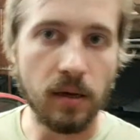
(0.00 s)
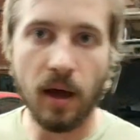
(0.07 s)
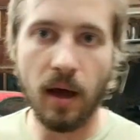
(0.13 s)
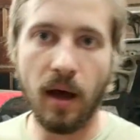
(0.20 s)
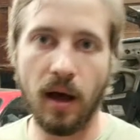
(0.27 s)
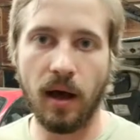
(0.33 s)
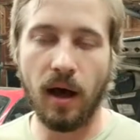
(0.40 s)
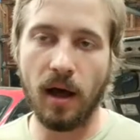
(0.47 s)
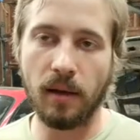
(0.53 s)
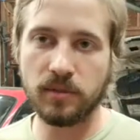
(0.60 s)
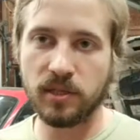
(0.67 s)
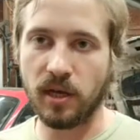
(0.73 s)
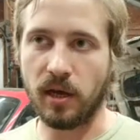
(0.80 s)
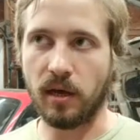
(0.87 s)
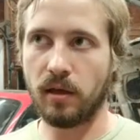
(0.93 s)

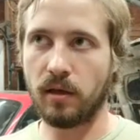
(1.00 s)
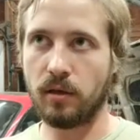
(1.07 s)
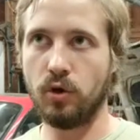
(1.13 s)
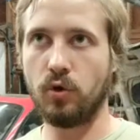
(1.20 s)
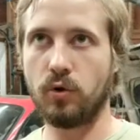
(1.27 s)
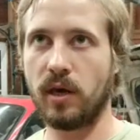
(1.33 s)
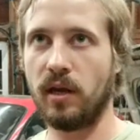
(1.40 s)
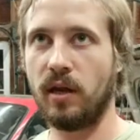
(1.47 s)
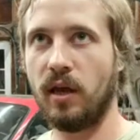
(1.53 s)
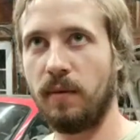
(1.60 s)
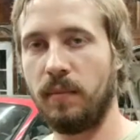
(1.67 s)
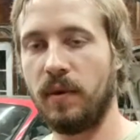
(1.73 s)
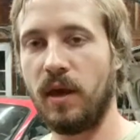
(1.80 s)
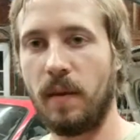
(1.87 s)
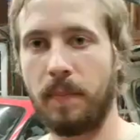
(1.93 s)
Hamza, you can hit
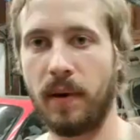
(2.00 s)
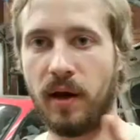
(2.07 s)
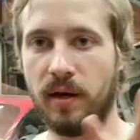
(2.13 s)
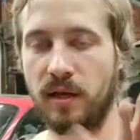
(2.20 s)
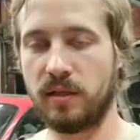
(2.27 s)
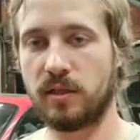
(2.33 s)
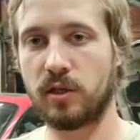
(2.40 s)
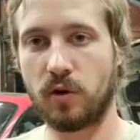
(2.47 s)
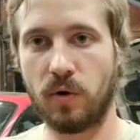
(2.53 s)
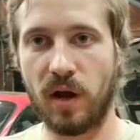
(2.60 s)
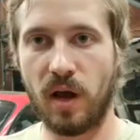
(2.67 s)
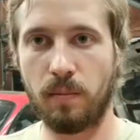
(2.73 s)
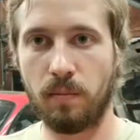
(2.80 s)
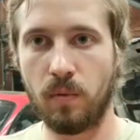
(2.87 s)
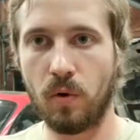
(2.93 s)
me up on
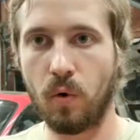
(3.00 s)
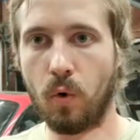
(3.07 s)
Instagram,